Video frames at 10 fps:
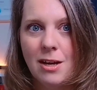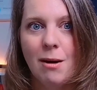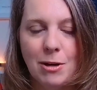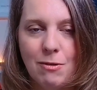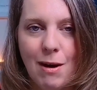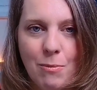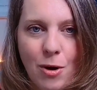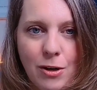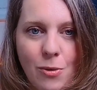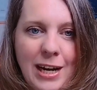Come and grab one
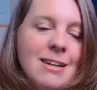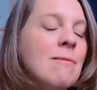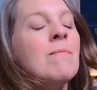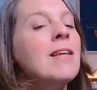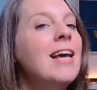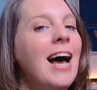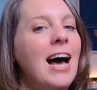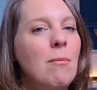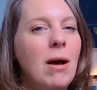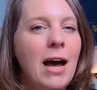quick.
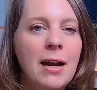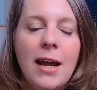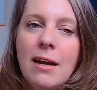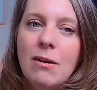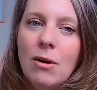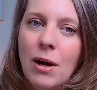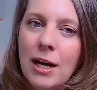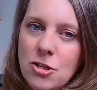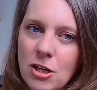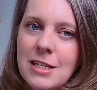And then as
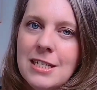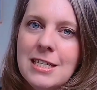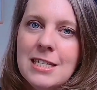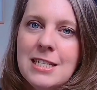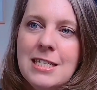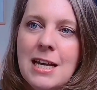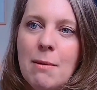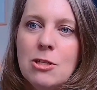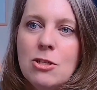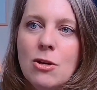you're listening to these
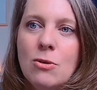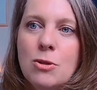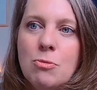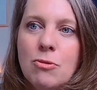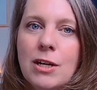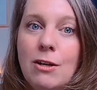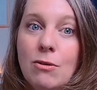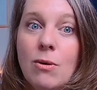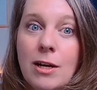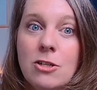episodes, bring your
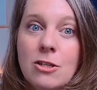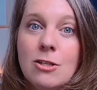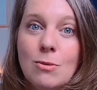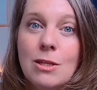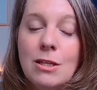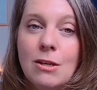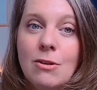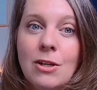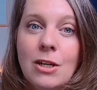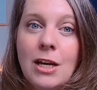questions with you
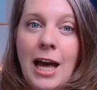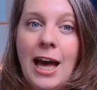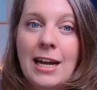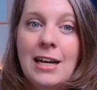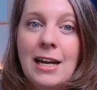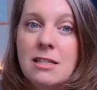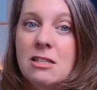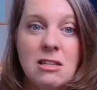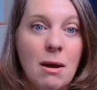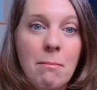and
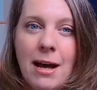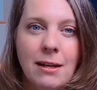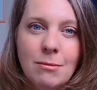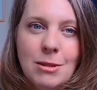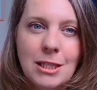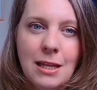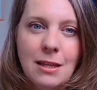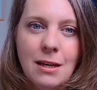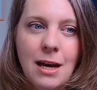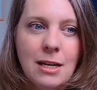let's unpack them
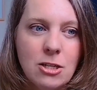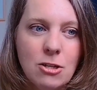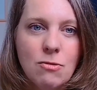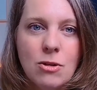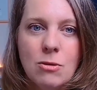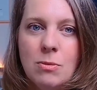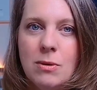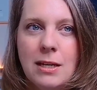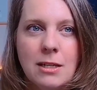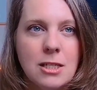together as a group
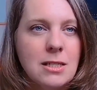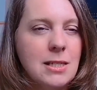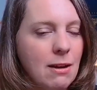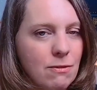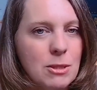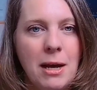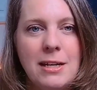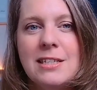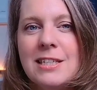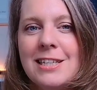in a safe
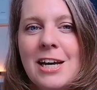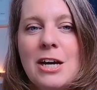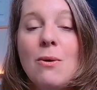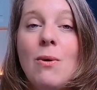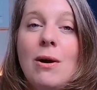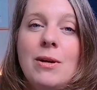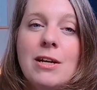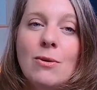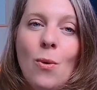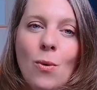space where we can
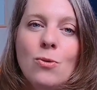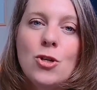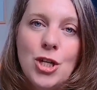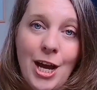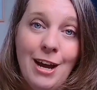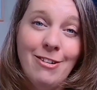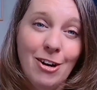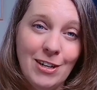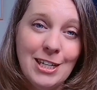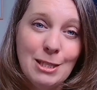all share our
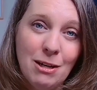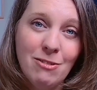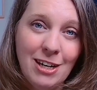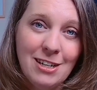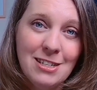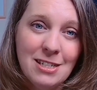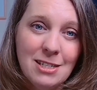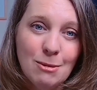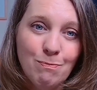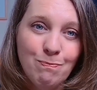experiences.